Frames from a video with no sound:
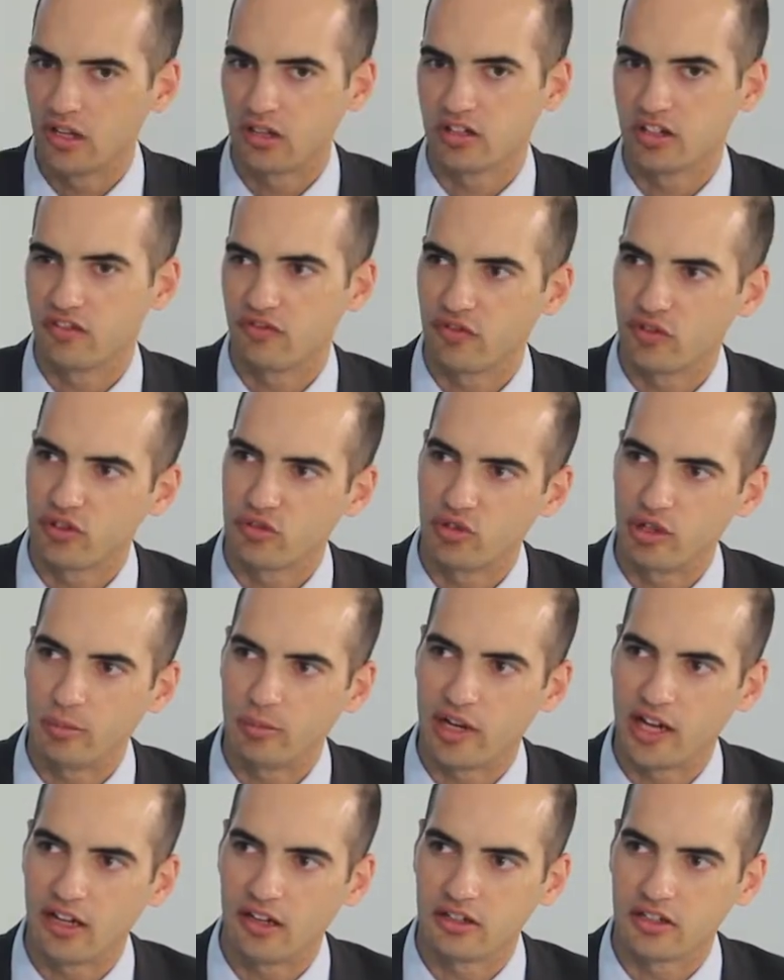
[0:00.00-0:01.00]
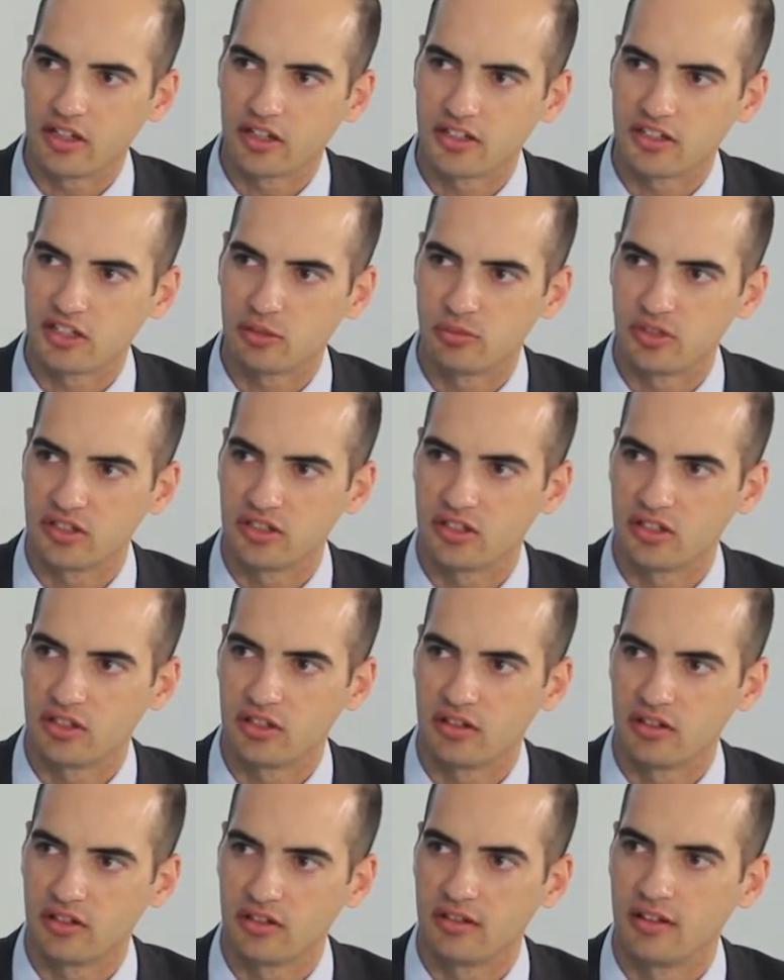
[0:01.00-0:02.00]
looking for 3 pilot customers
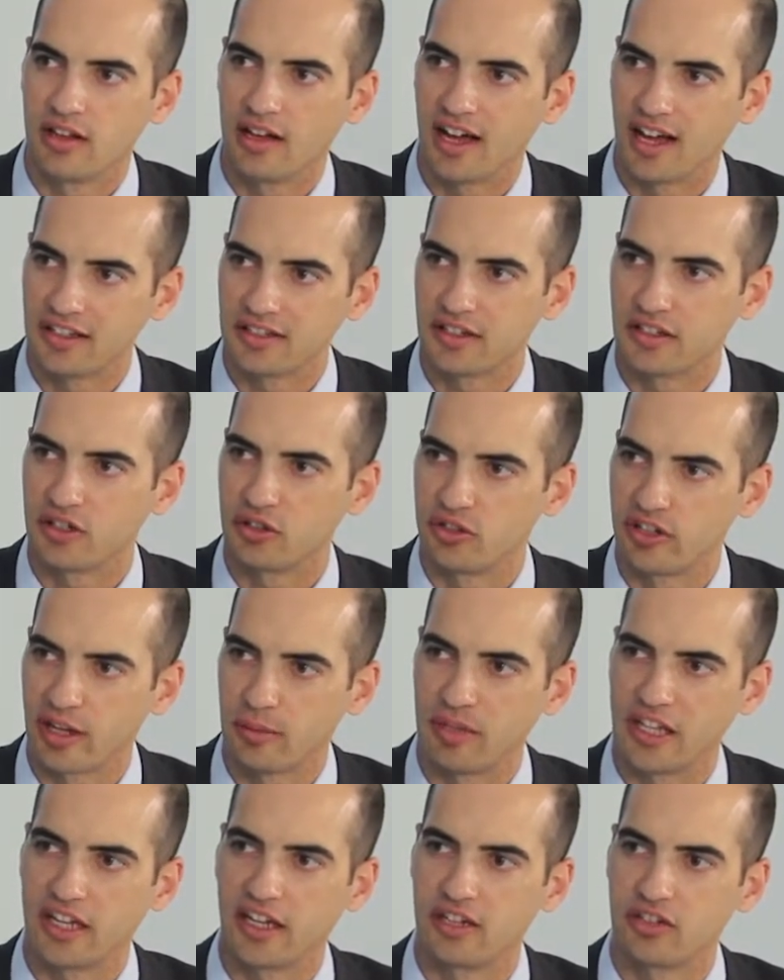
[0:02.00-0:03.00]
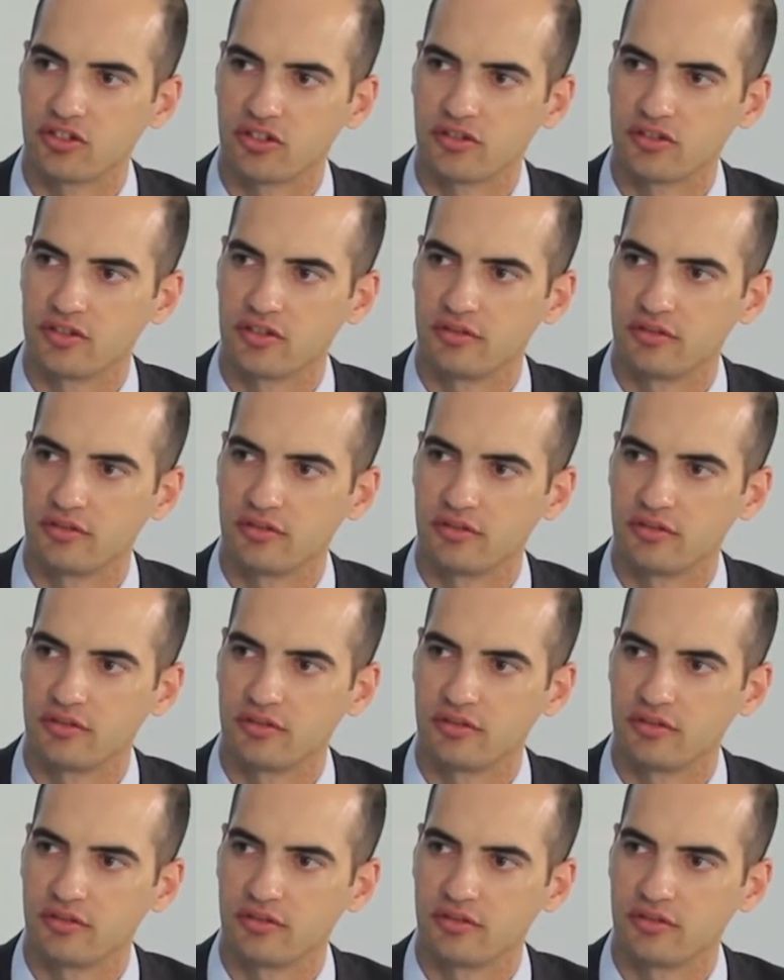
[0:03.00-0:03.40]
on high security applications.